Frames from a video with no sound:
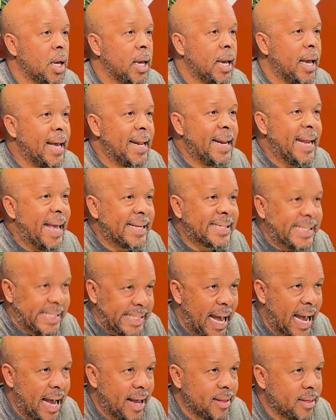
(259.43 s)
it is
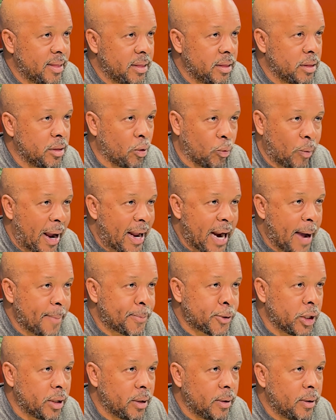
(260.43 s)
not the right option.